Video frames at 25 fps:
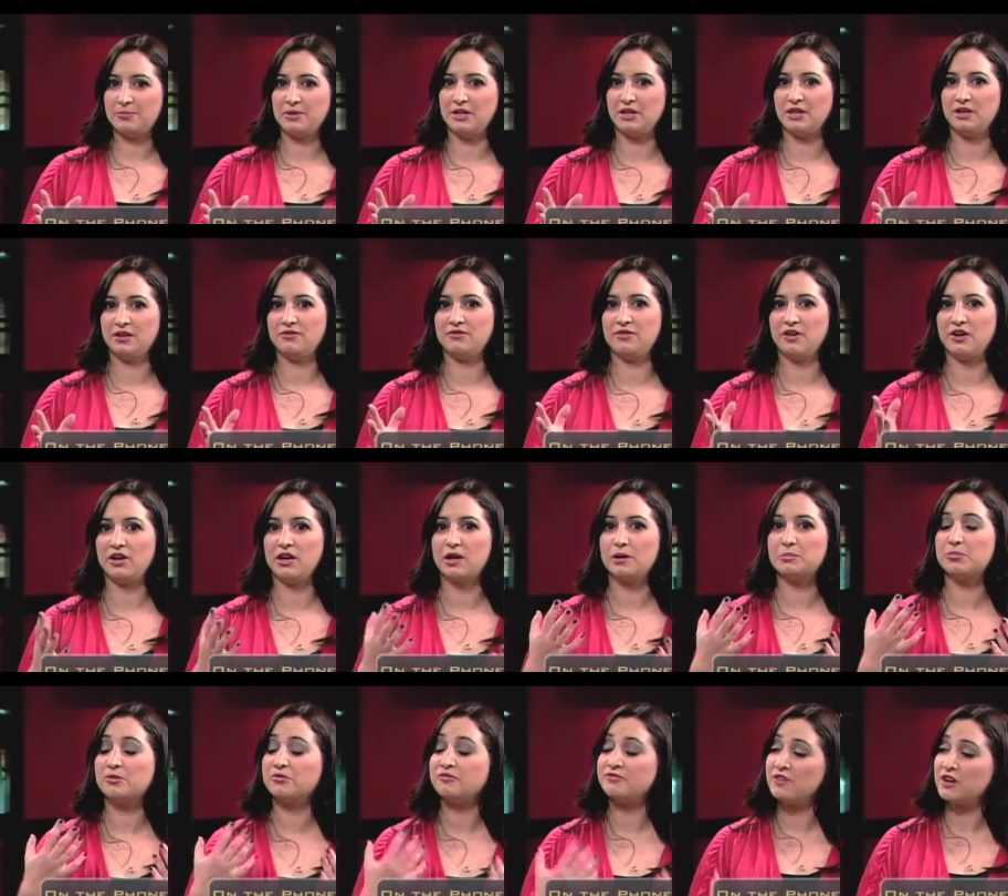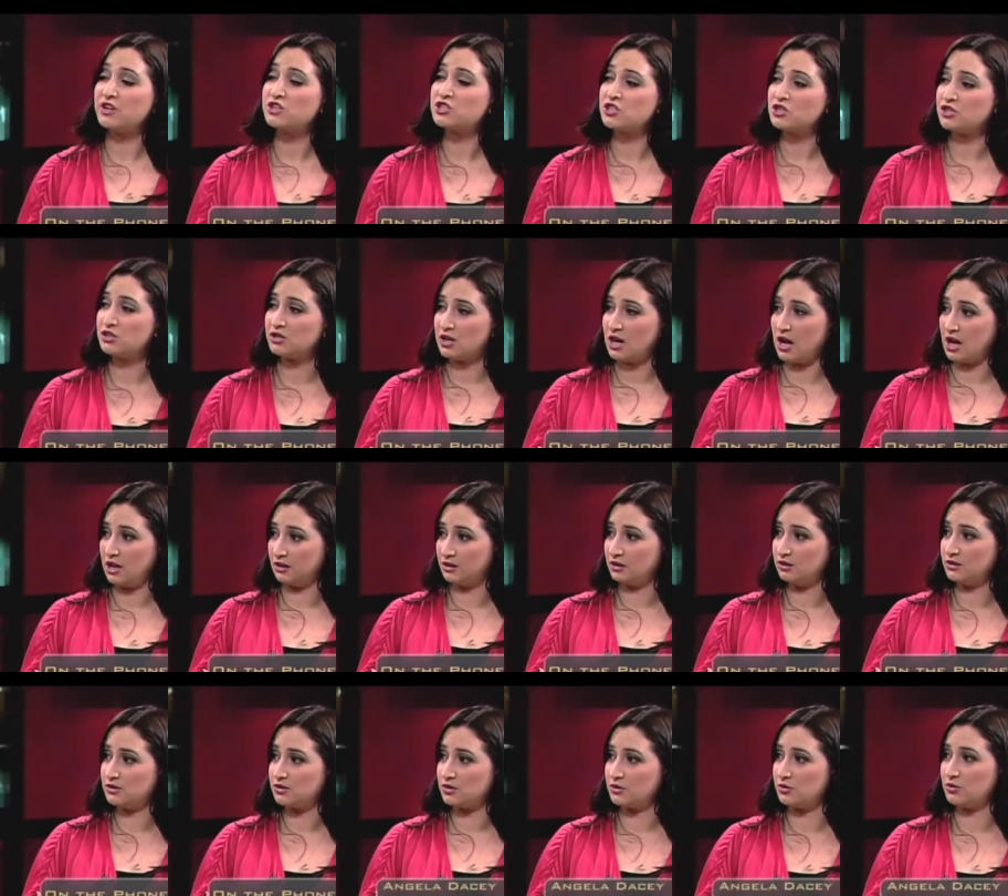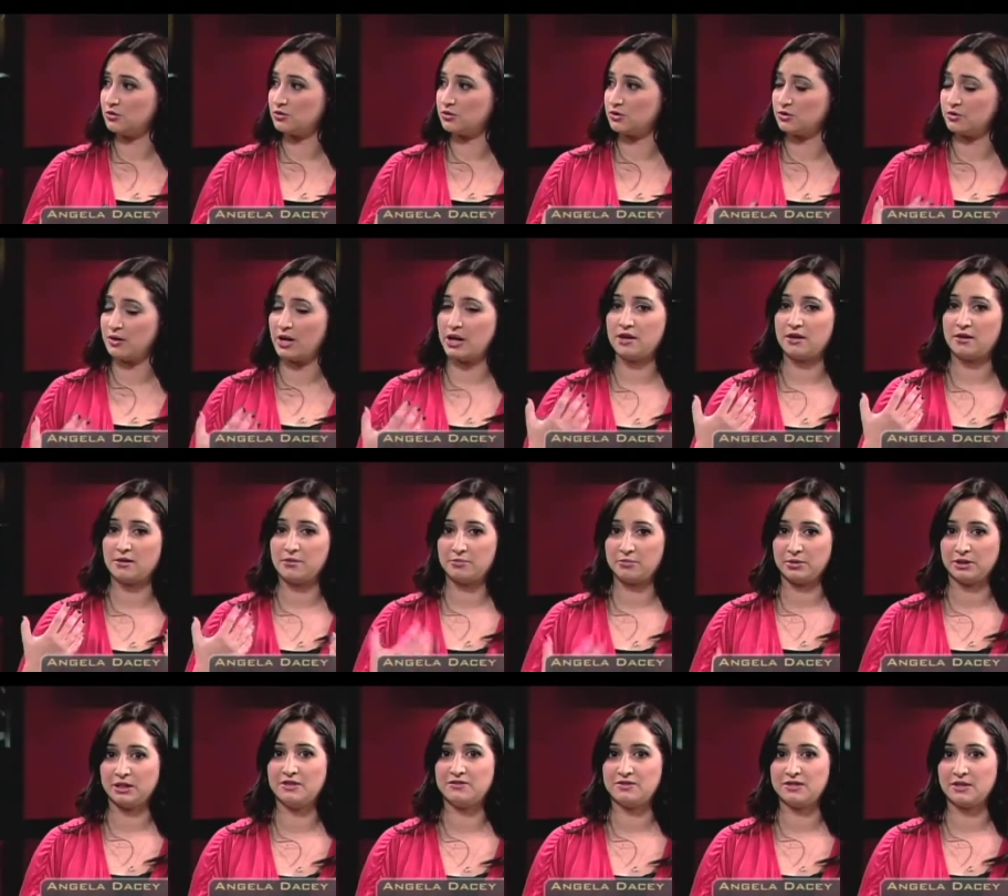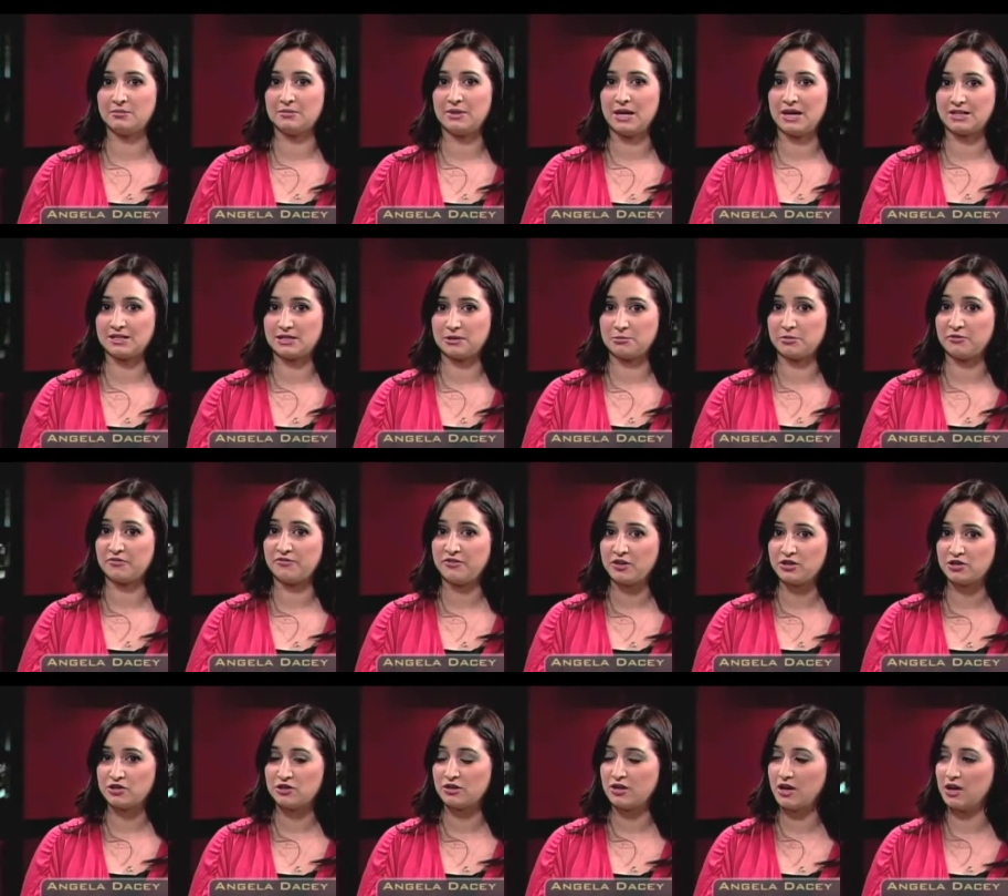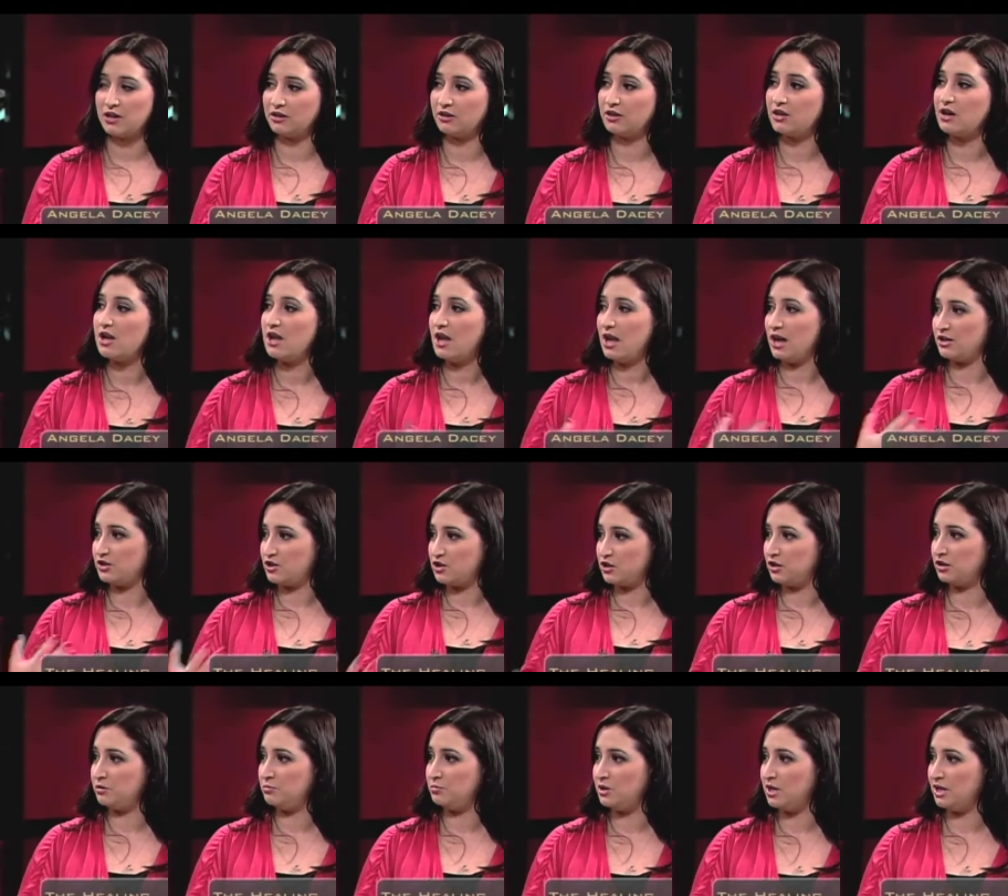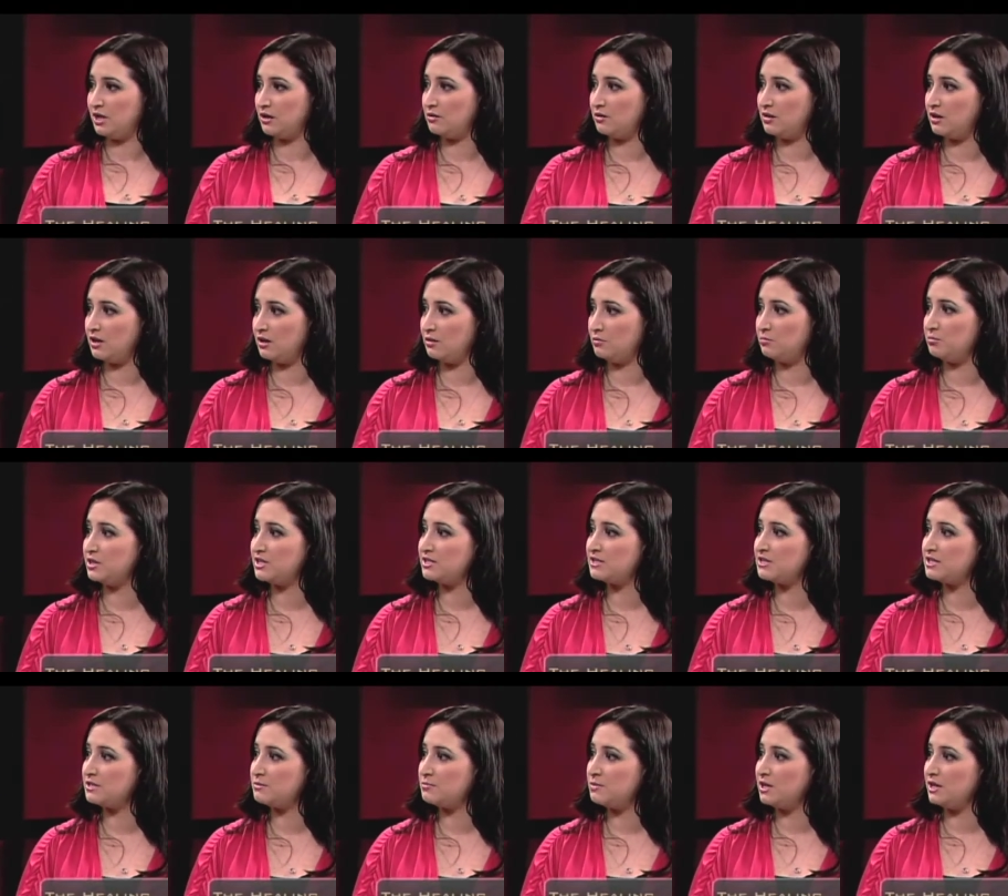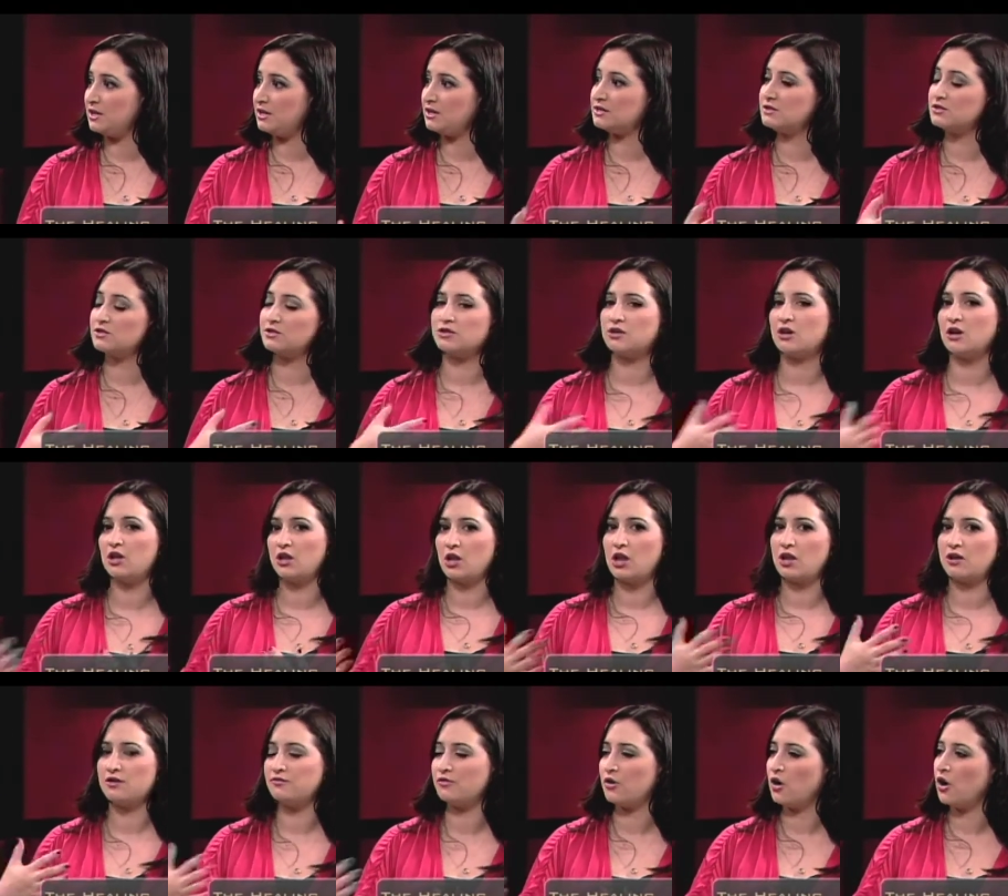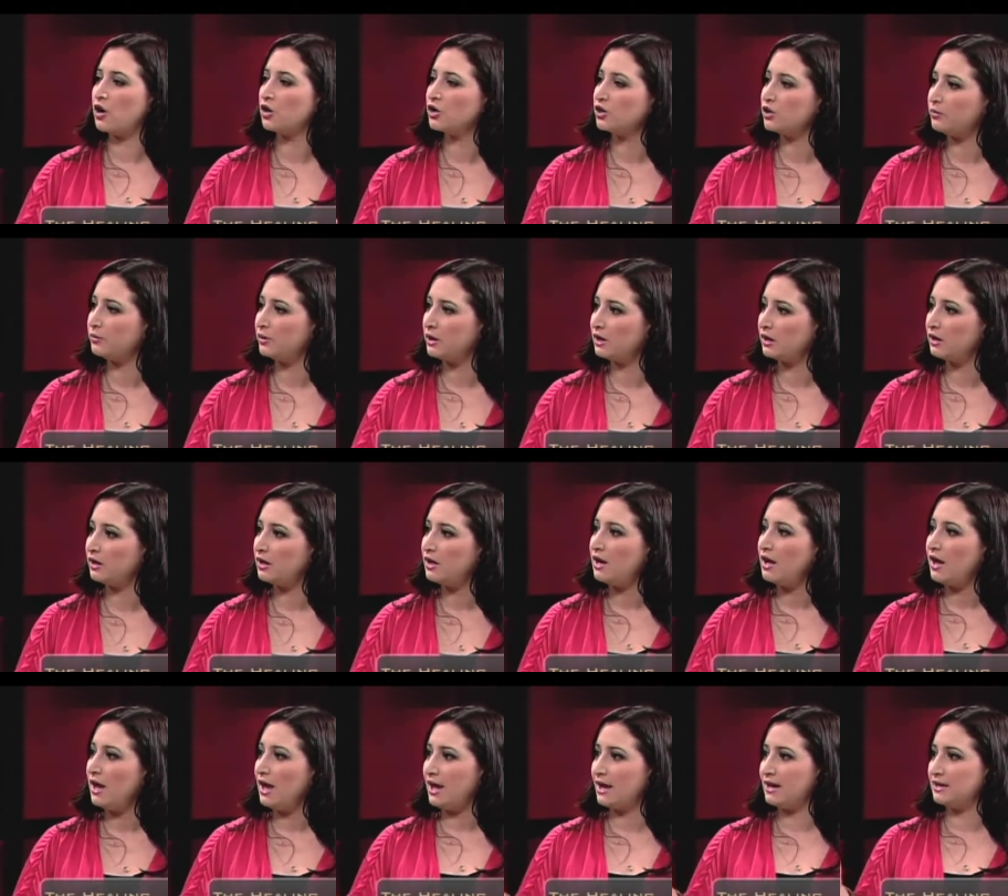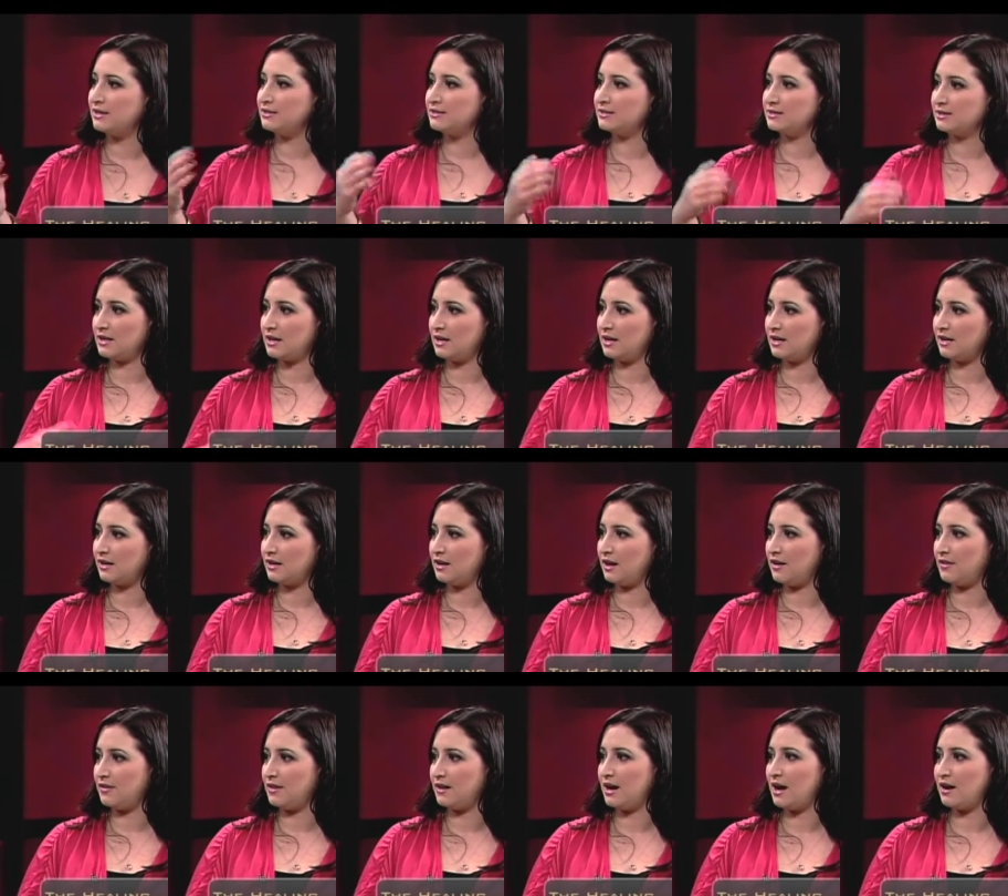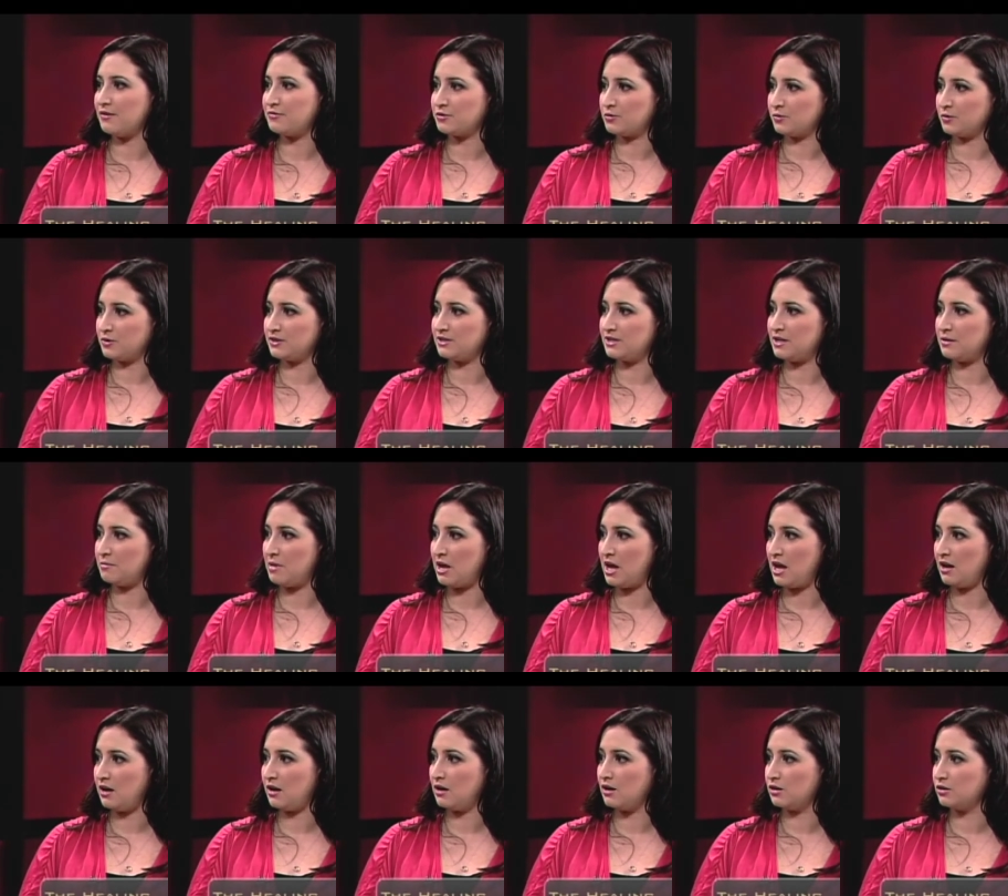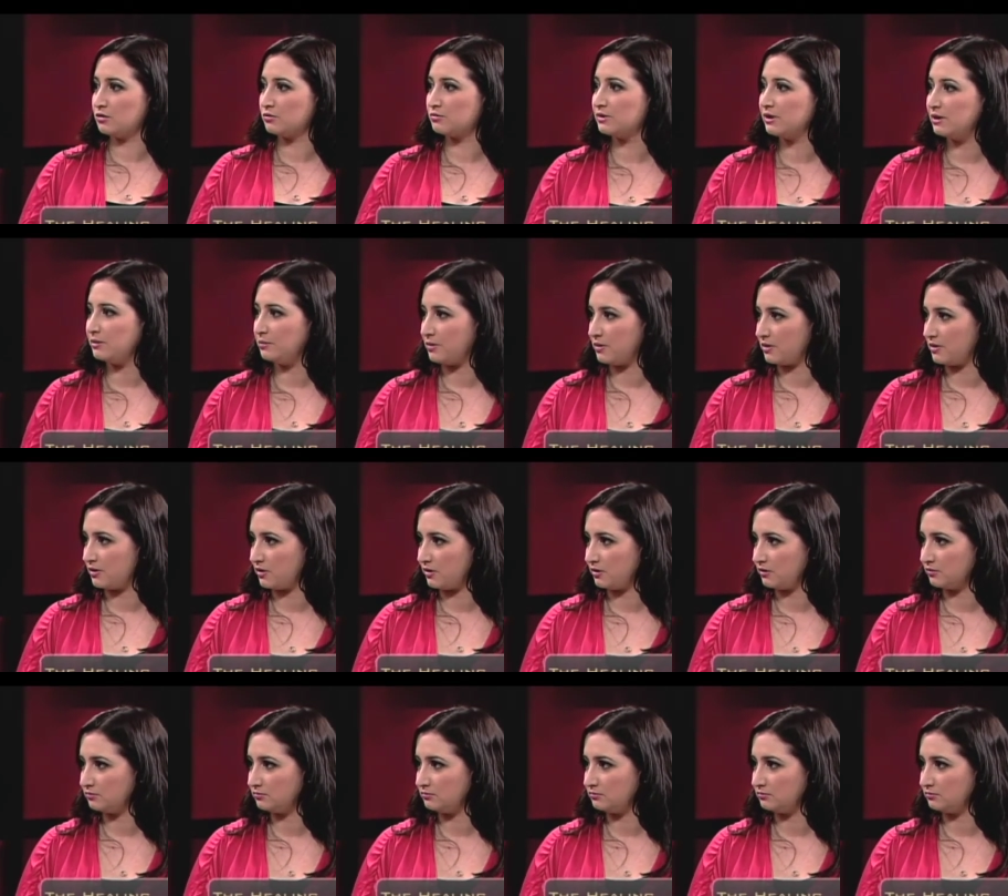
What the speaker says: being a professional color, so Nadia believes that black is a professional color, and she could be in business meetings, a lot of arguing, and then afterwards they may agree with her.